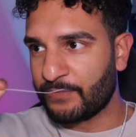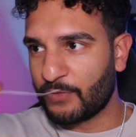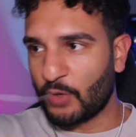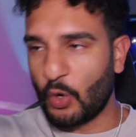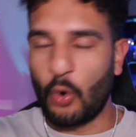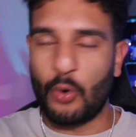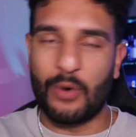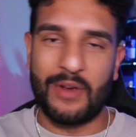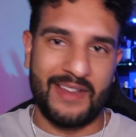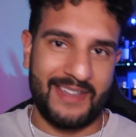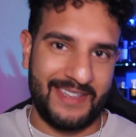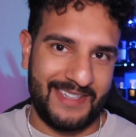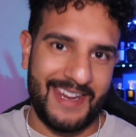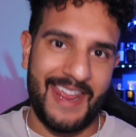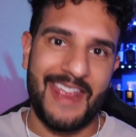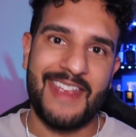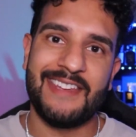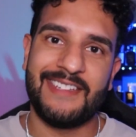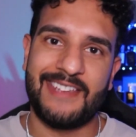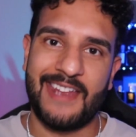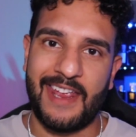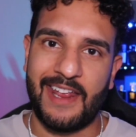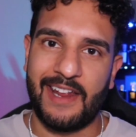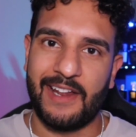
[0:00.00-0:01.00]
Or a
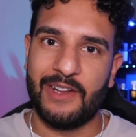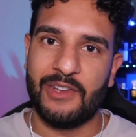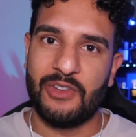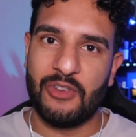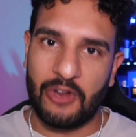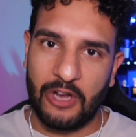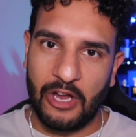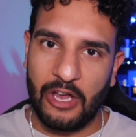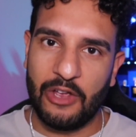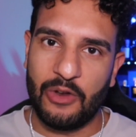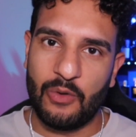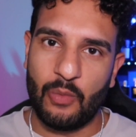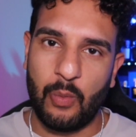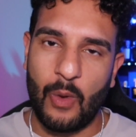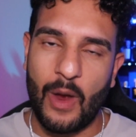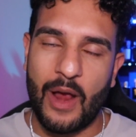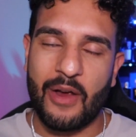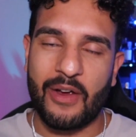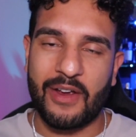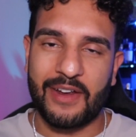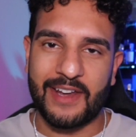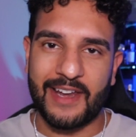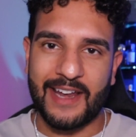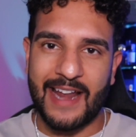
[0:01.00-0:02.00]
day date, you could
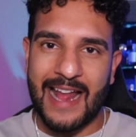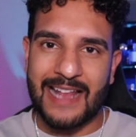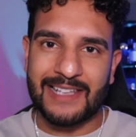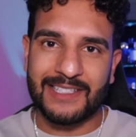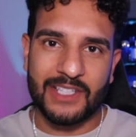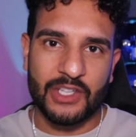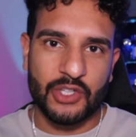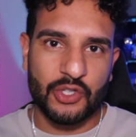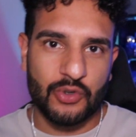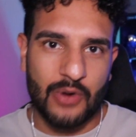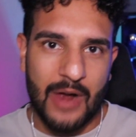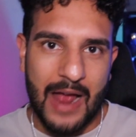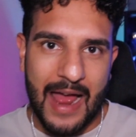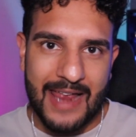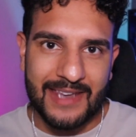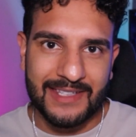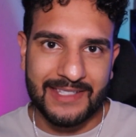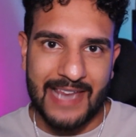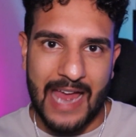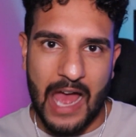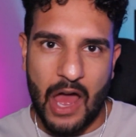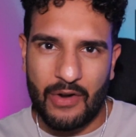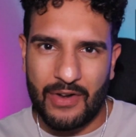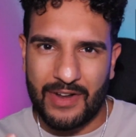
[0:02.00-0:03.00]
wear it. And as it
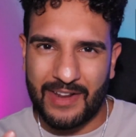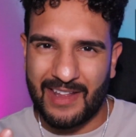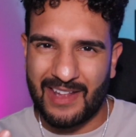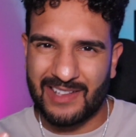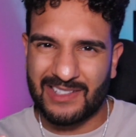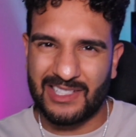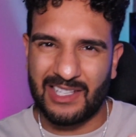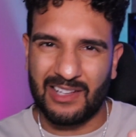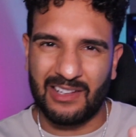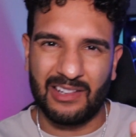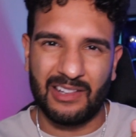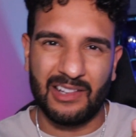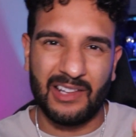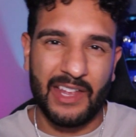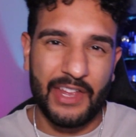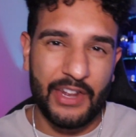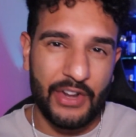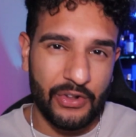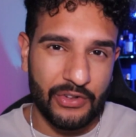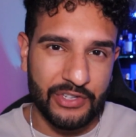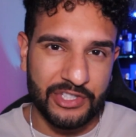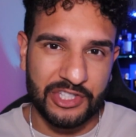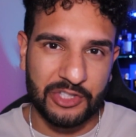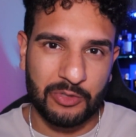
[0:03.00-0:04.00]
dries down, it gets a
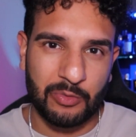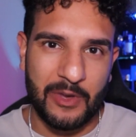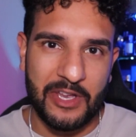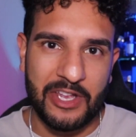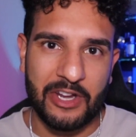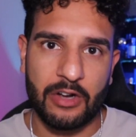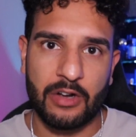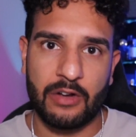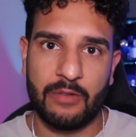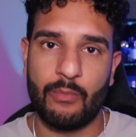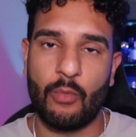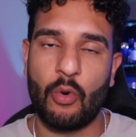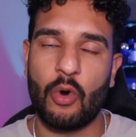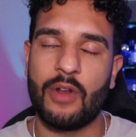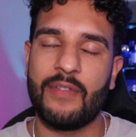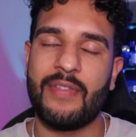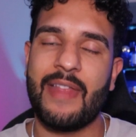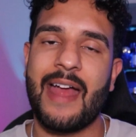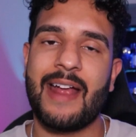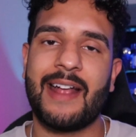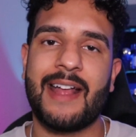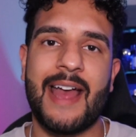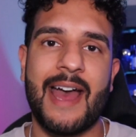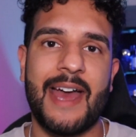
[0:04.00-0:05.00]
little sweeter, more in
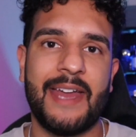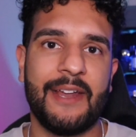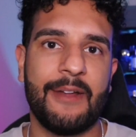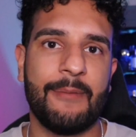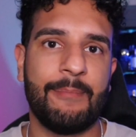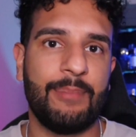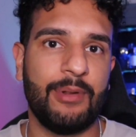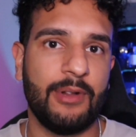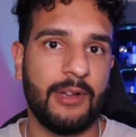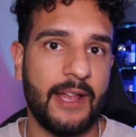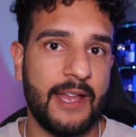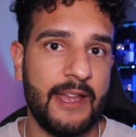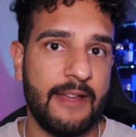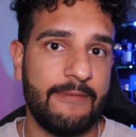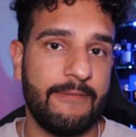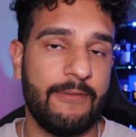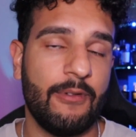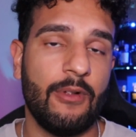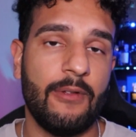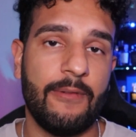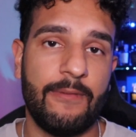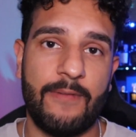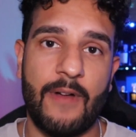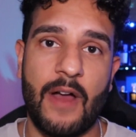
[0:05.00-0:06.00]
that kind of
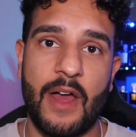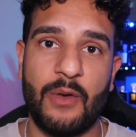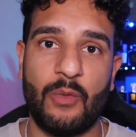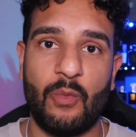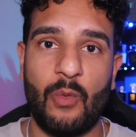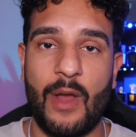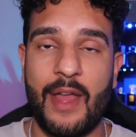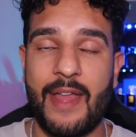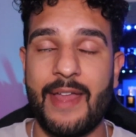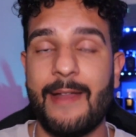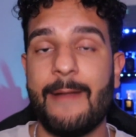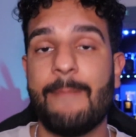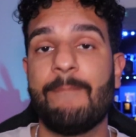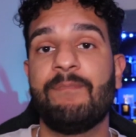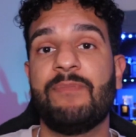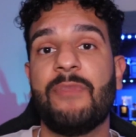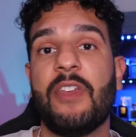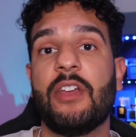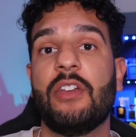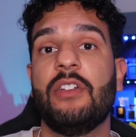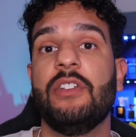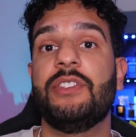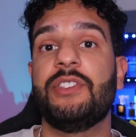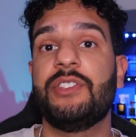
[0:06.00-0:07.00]
playful, fun way.
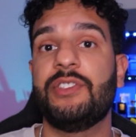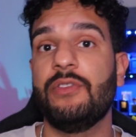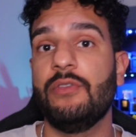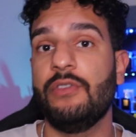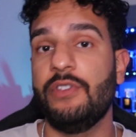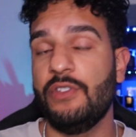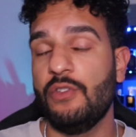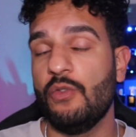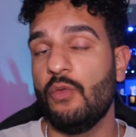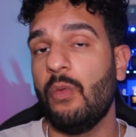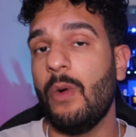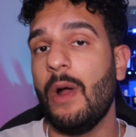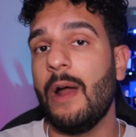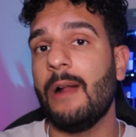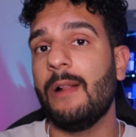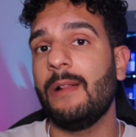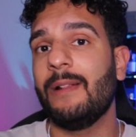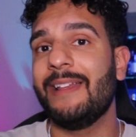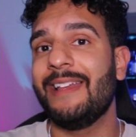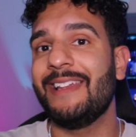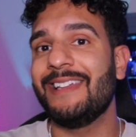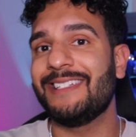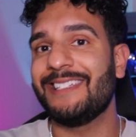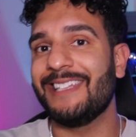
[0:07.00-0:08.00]
It could suit you
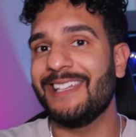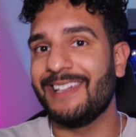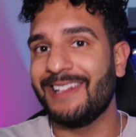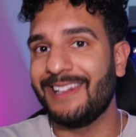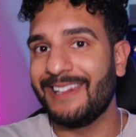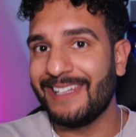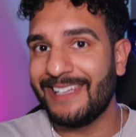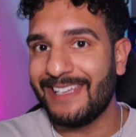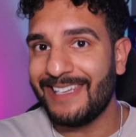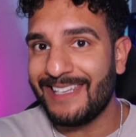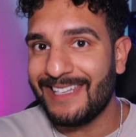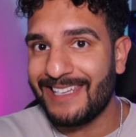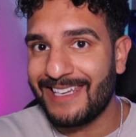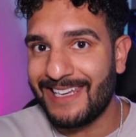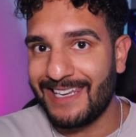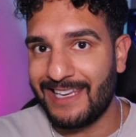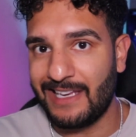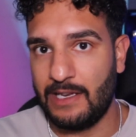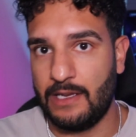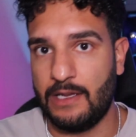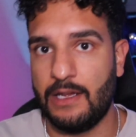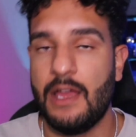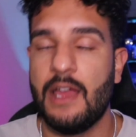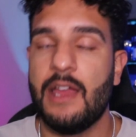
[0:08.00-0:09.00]
well into
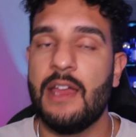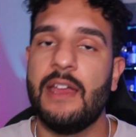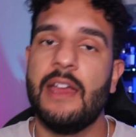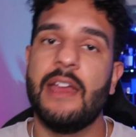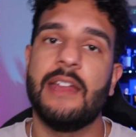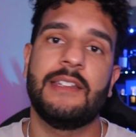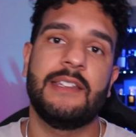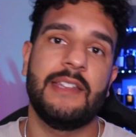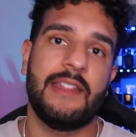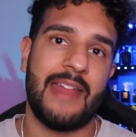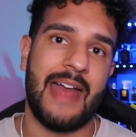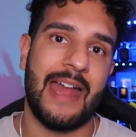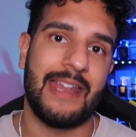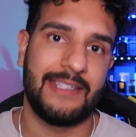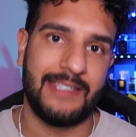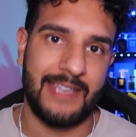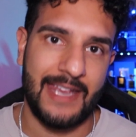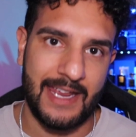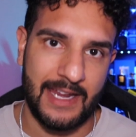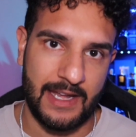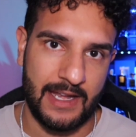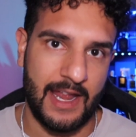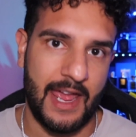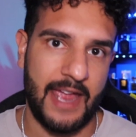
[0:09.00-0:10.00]
leaning into that
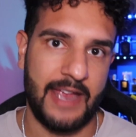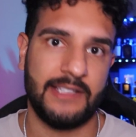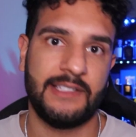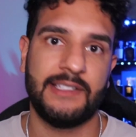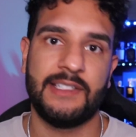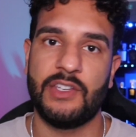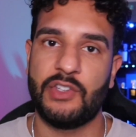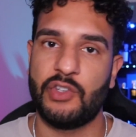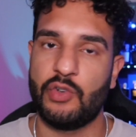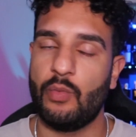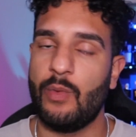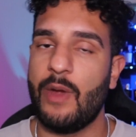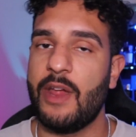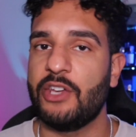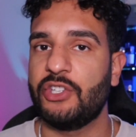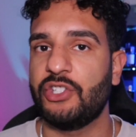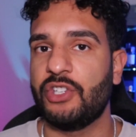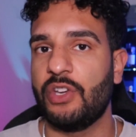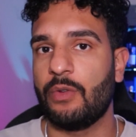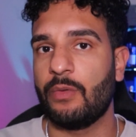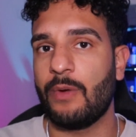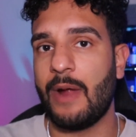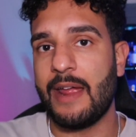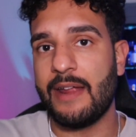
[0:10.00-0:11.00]
date night
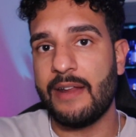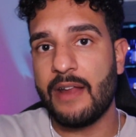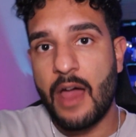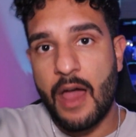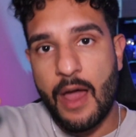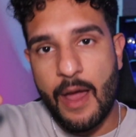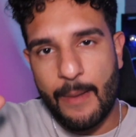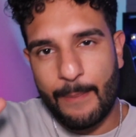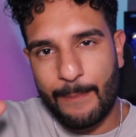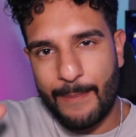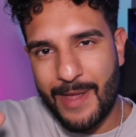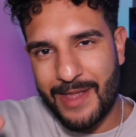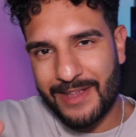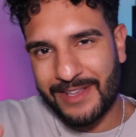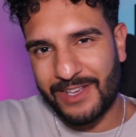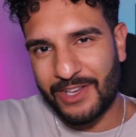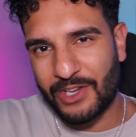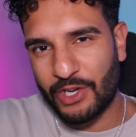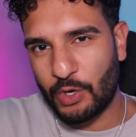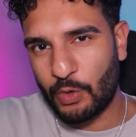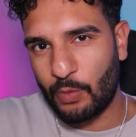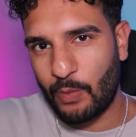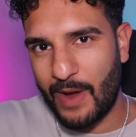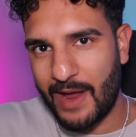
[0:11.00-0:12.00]
situation, right? Making
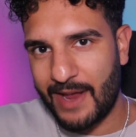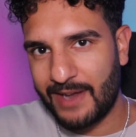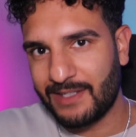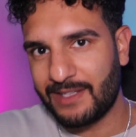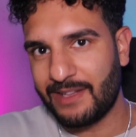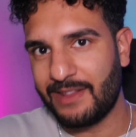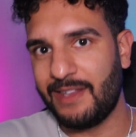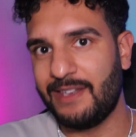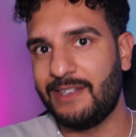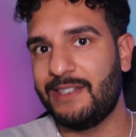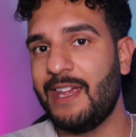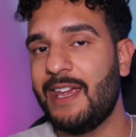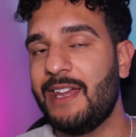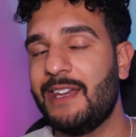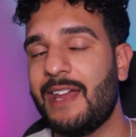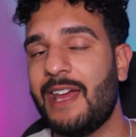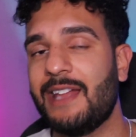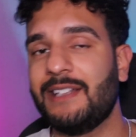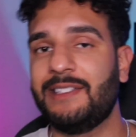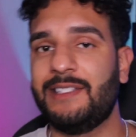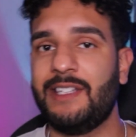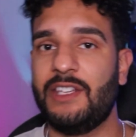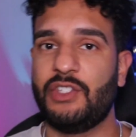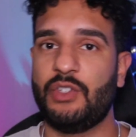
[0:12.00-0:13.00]
your way into the date
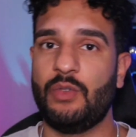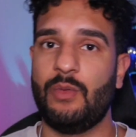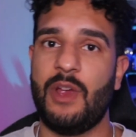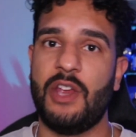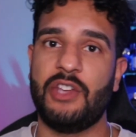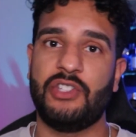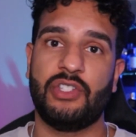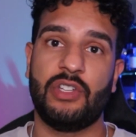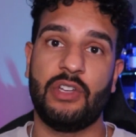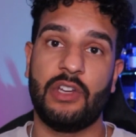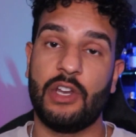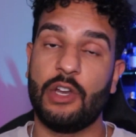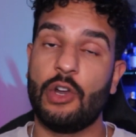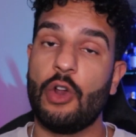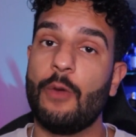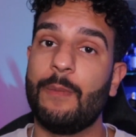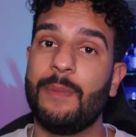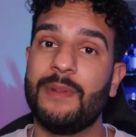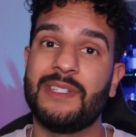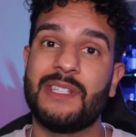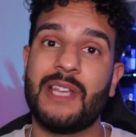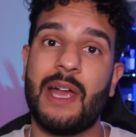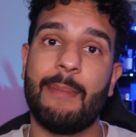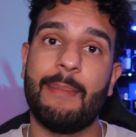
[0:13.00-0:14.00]
night situation. It
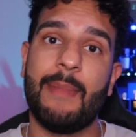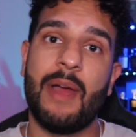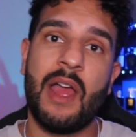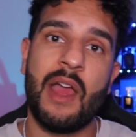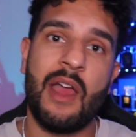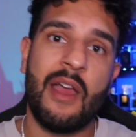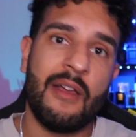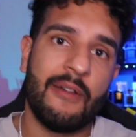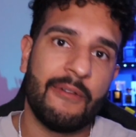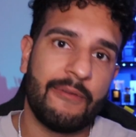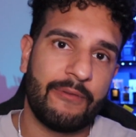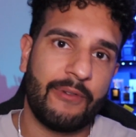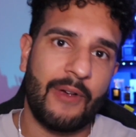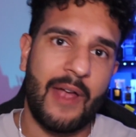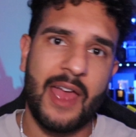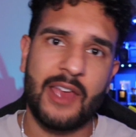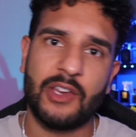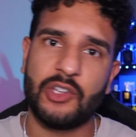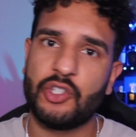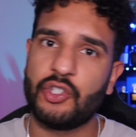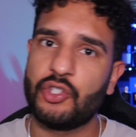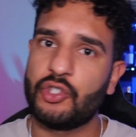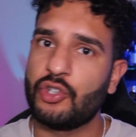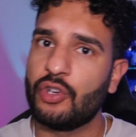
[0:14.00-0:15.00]
opens up
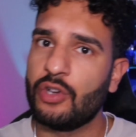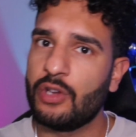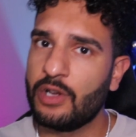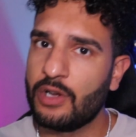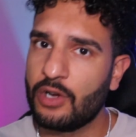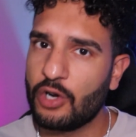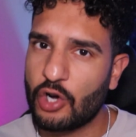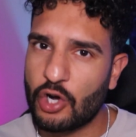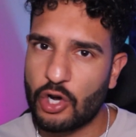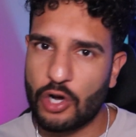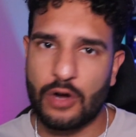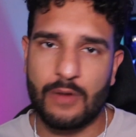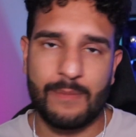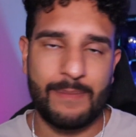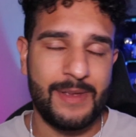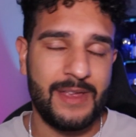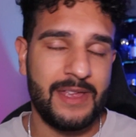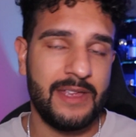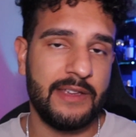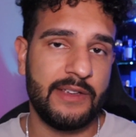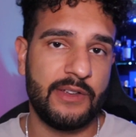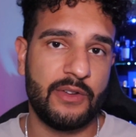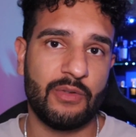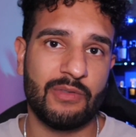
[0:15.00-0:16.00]
fresh,
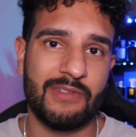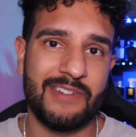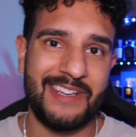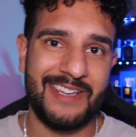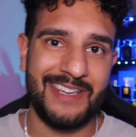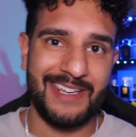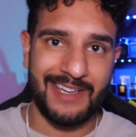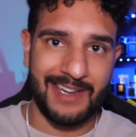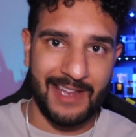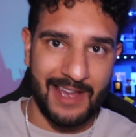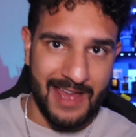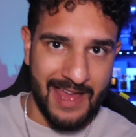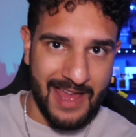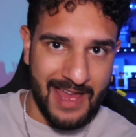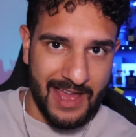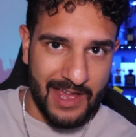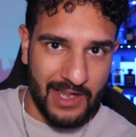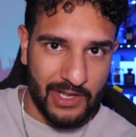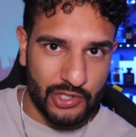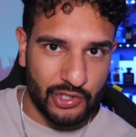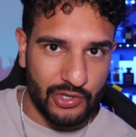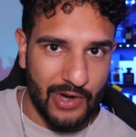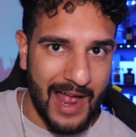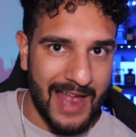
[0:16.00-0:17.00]
herby green,
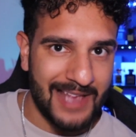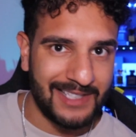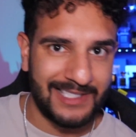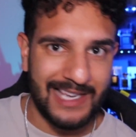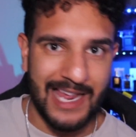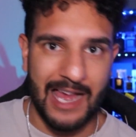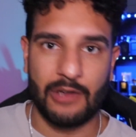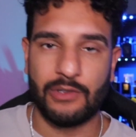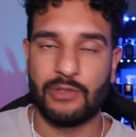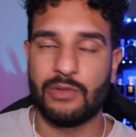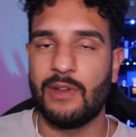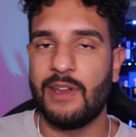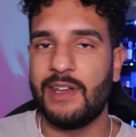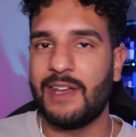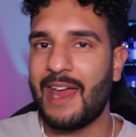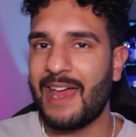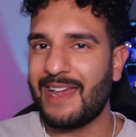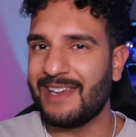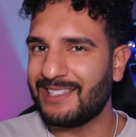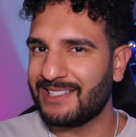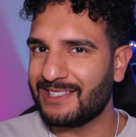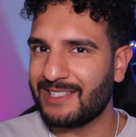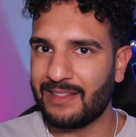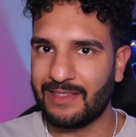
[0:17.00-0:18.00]
dries down to a
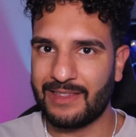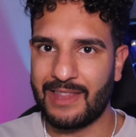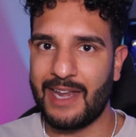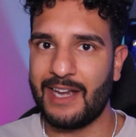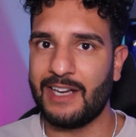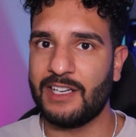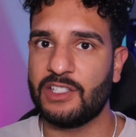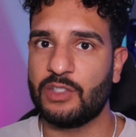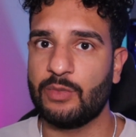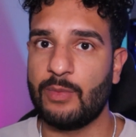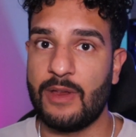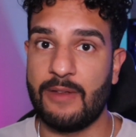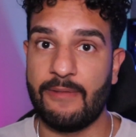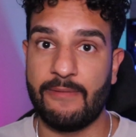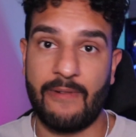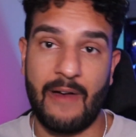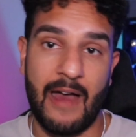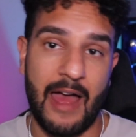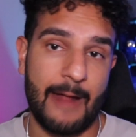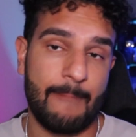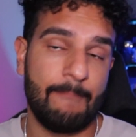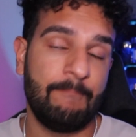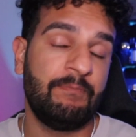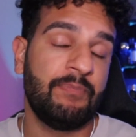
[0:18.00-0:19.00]
nice synthetic sweet
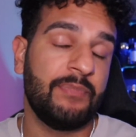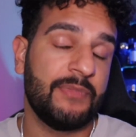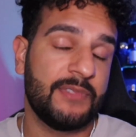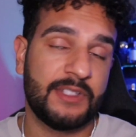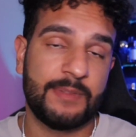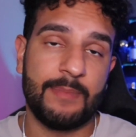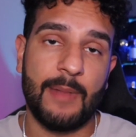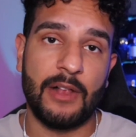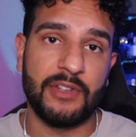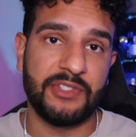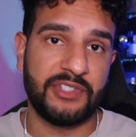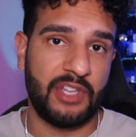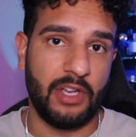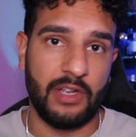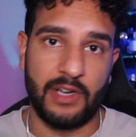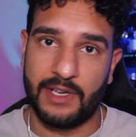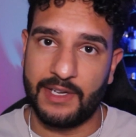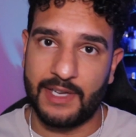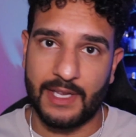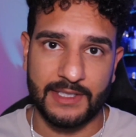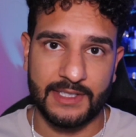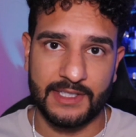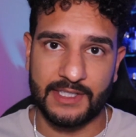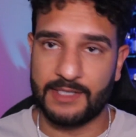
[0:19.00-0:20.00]
vibe. Smells good,
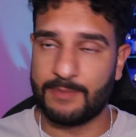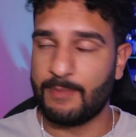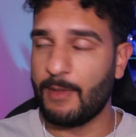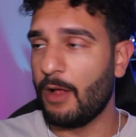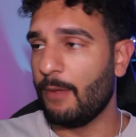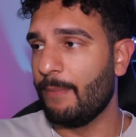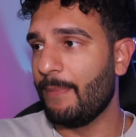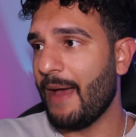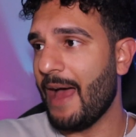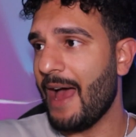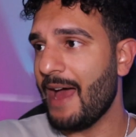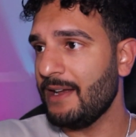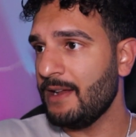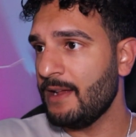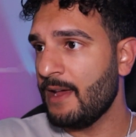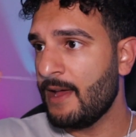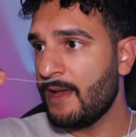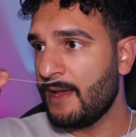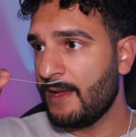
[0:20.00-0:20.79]
it doesn't smell bad.